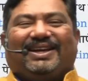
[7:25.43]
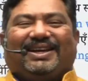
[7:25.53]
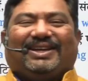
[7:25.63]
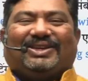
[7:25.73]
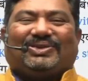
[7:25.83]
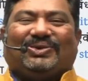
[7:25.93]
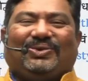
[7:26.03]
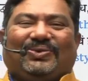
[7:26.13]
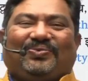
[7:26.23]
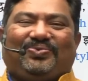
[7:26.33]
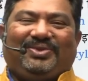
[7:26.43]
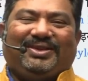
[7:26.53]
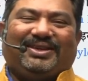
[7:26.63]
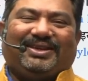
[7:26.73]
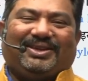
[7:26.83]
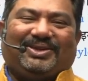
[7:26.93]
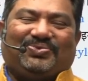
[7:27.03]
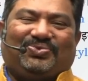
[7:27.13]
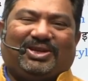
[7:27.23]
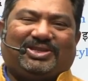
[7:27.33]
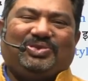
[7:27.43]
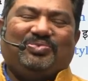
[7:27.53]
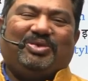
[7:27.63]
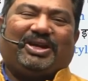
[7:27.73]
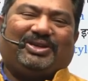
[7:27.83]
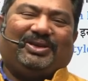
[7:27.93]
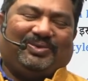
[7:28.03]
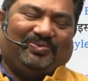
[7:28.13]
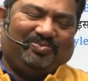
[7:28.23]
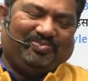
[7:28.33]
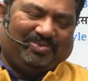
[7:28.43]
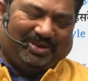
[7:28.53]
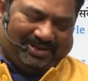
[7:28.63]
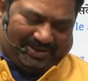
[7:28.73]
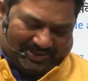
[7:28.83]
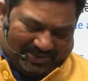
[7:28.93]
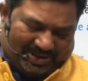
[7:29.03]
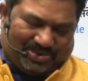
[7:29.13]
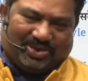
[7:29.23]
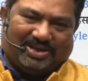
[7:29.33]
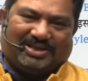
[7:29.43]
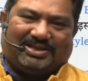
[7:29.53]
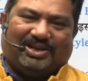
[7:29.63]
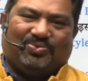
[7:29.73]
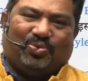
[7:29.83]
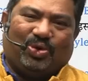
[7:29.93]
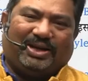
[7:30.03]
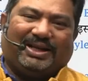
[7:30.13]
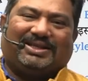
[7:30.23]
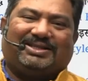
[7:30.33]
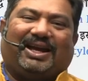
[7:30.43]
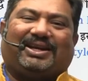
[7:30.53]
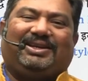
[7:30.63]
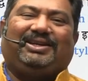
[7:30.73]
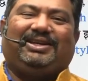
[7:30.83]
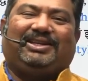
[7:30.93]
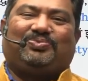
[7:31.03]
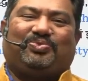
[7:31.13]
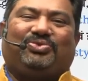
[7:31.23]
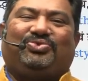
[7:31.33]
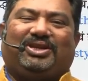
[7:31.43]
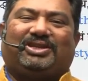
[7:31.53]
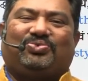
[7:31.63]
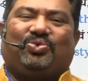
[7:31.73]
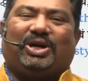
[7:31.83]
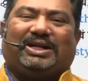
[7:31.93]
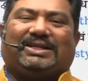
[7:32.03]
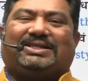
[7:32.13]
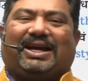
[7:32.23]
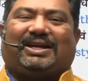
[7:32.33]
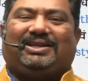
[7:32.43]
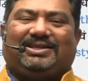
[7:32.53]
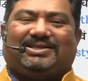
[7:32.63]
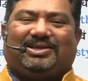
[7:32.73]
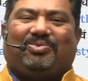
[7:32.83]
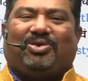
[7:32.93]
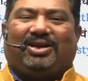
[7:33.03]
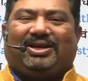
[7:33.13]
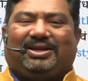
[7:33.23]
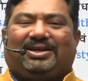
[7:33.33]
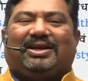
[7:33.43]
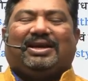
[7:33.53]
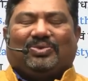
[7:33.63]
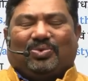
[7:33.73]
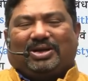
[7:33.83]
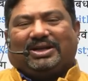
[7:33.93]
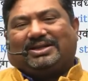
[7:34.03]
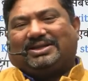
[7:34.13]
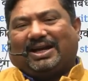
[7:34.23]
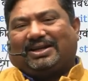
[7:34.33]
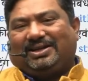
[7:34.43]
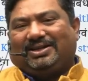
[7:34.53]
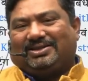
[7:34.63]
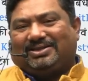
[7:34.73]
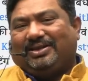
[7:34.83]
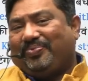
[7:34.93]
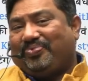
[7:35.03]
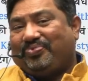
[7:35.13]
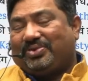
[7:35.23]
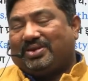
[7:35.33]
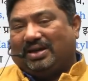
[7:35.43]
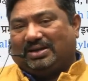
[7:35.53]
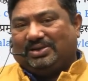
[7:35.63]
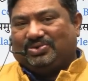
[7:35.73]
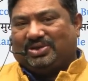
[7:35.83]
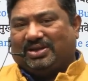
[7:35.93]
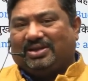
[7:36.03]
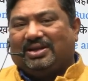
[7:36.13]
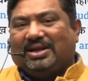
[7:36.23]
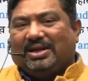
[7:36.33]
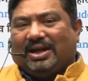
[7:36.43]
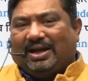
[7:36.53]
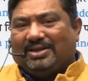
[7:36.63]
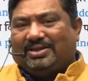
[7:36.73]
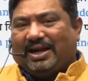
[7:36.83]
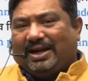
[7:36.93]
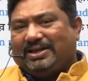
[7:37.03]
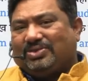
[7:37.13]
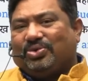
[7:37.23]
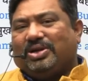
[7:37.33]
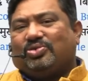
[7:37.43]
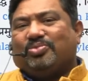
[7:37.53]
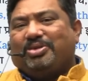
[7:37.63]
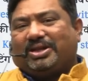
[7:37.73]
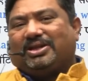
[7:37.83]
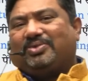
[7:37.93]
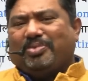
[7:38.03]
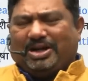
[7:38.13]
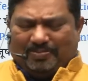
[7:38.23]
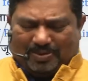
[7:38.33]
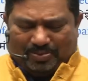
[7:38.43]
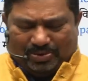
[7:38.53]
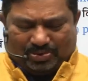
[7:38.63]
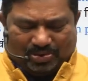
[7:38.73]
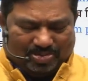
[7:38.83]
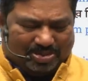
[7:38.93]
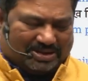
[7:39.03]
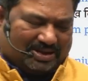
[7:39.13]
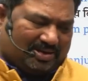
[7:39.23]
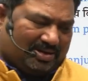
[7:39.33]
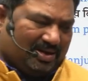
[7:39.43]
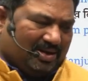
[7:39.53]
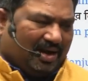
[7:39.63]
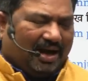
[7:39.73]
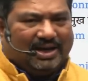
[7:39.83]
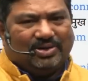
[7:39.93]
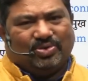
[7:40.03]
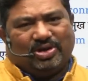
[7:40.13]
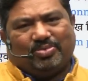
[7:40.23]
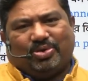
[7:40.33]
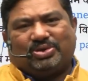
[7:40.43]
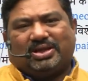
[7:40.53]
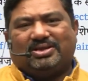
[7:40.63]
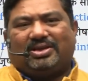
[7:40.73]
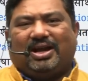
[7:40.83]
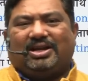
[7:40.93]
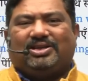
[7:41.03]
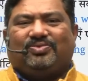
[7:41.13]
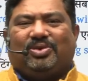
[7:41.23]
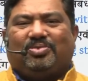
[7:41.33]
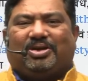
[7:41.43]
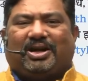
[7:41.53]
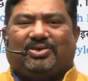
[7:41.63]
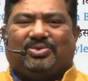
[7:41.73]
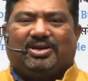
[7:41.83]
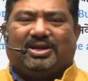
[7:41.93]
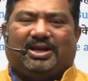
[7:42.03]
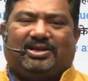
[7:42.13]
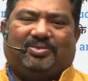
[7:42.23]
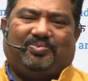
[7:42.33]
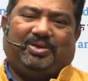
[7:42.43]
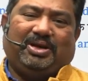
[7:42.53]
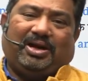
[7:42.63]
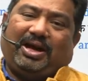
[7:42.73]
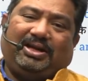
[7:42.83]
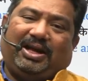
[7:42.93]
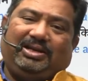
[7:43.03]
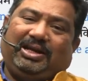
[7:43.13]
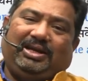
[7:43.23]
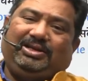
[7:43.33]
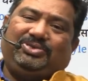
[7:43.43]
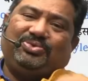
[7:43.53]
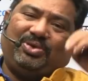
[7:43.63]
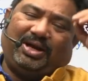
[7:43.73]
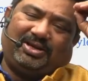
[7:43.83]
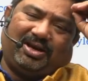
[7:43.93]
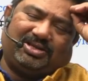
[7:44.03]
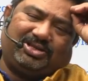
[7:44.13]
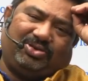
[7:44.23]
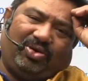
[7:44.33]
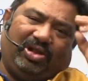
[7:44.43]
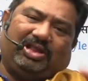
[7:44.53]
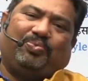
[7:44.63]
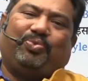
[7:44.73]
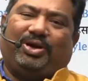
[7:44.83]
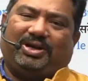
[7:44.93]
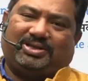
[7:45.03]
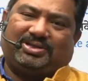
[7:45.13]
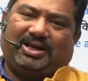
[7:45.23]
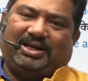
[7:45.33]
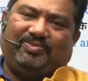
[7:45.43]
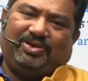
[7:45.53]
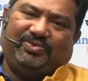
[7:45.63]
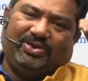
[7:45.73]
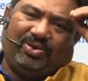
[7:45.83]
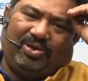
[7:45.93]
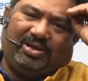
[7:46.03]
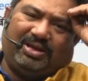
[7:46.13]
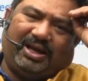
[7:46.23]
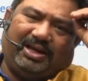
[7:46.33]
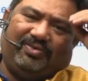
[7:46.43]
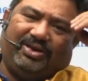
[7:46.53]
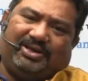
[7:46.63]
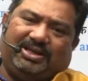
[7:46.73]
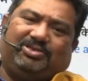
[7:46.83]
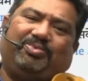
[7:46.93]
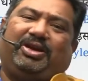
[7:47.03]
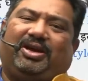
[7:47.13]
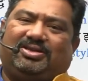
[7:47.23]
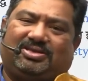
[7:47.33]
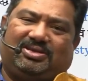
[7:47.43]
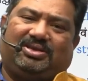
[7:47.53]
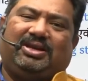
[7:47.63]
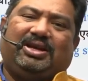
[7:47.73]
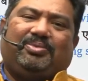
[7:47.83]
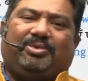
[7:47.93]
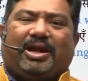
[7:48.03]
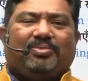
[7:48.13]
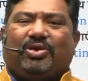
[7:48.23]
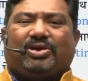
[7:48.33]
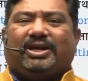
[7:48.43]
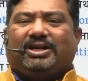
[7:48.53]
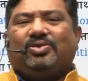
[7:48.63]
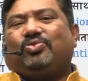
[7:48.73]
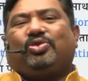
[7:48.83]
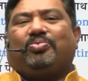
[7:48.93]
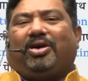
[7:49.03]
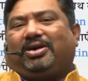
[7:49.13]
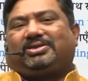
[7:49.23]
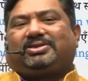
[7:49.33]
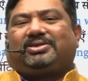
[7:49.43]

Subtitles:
So first you you need to understand what exactly is preface, what exactly is the body, what exactly is the conclusion, and that is going to make the. Many people told me, sir, I wrote about Santhal revolt, but I couldn't get the. I casted all the points. I have given all the. I have enriched my answer, but I'm not getting good marks.